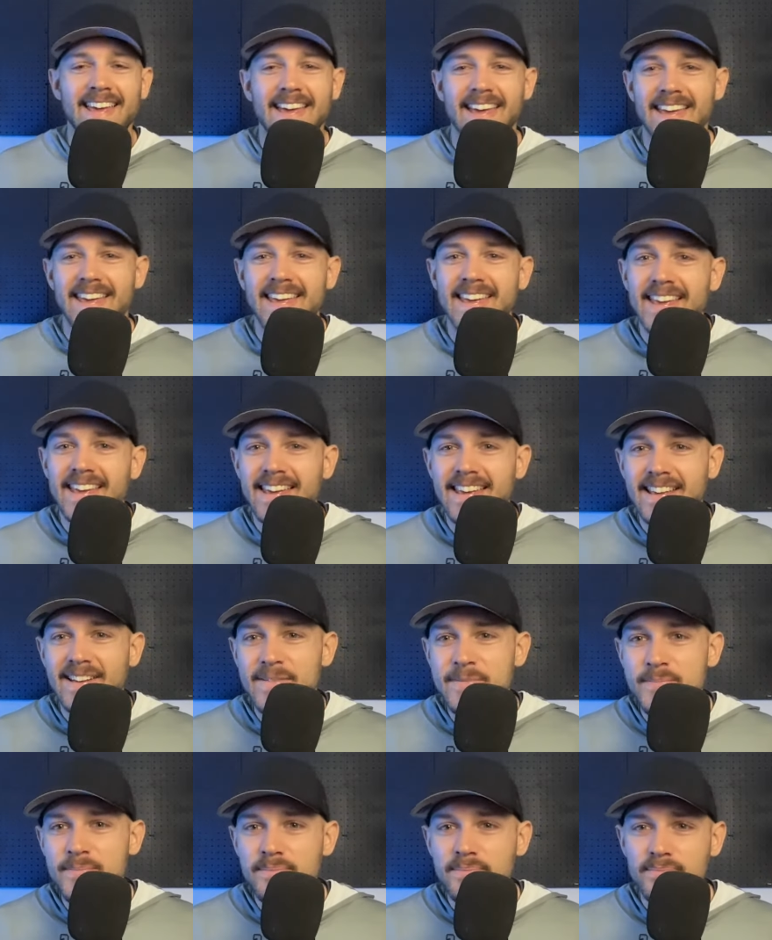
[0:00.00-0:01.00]

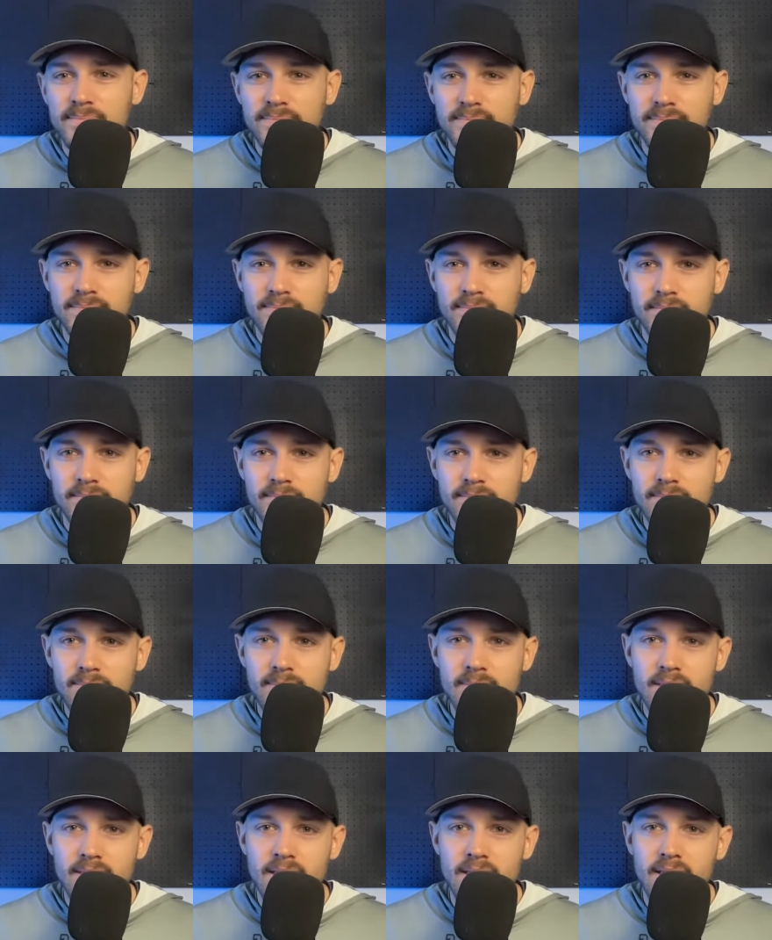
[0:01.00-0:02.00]

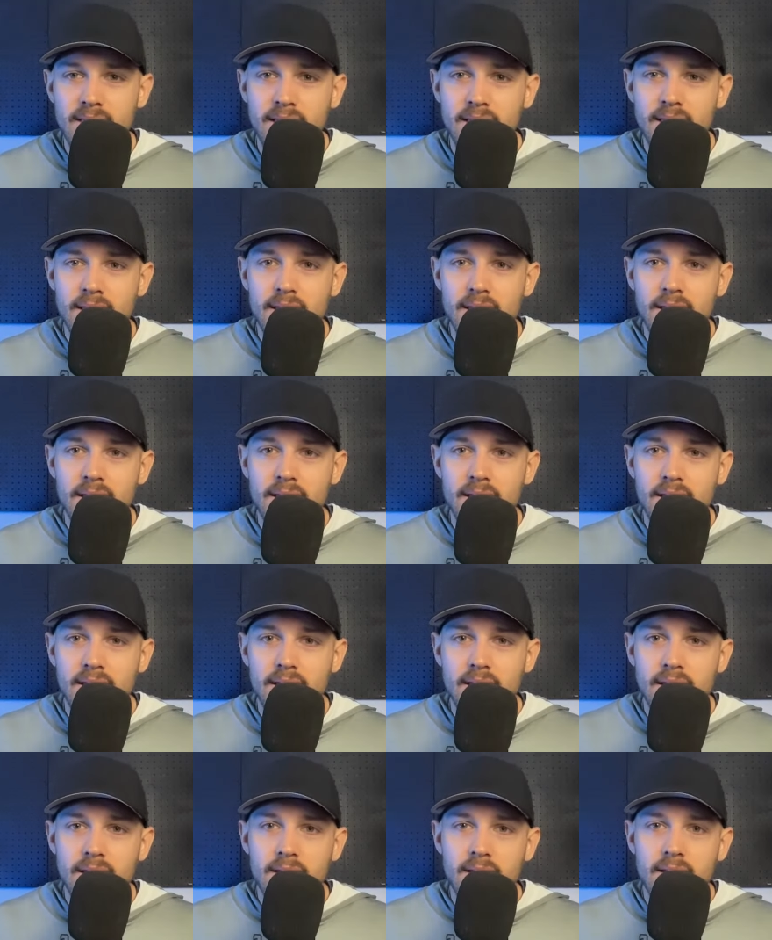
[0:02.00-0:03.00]

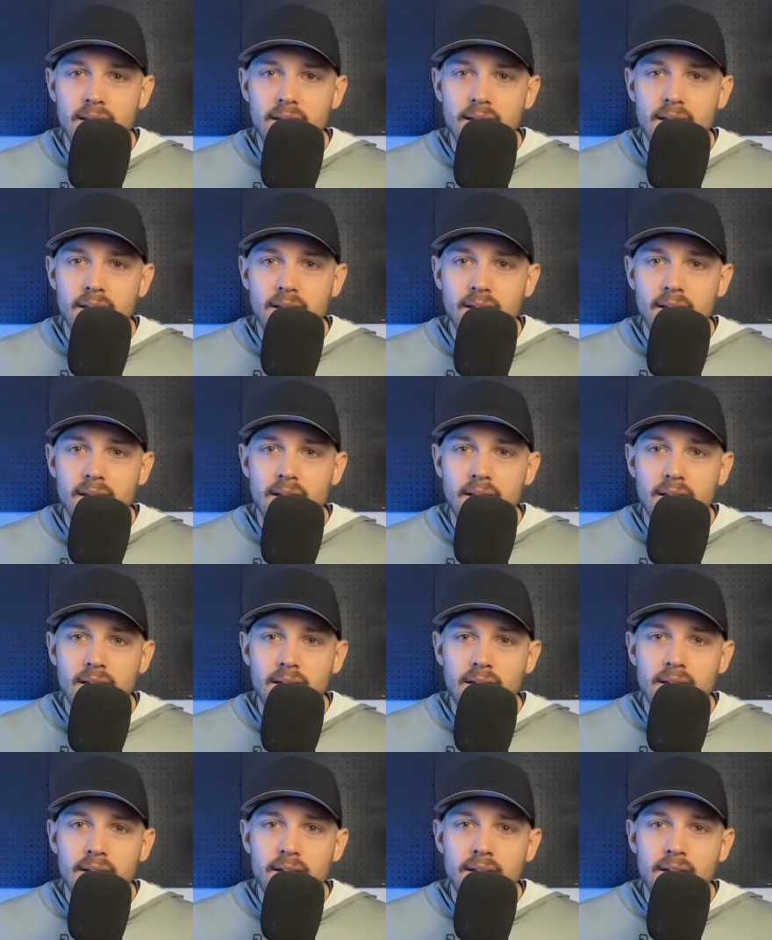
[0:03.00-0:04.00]
No one is speaking in this clip.